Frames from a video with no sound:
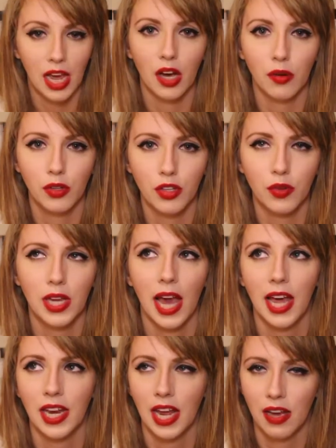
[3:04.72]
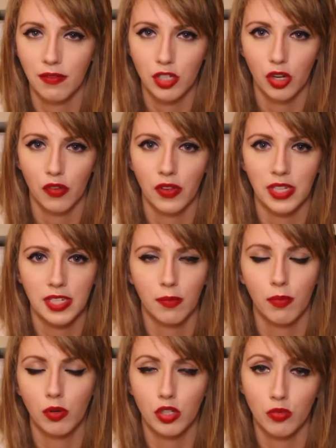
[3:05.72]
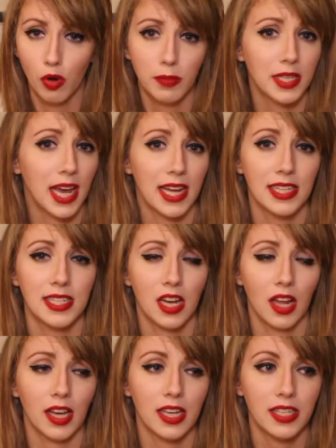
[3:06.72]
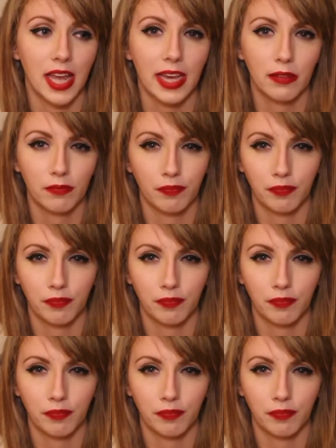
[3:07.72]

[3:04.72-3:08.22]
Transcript: Now, you can have sort of a simple swab test, like I say,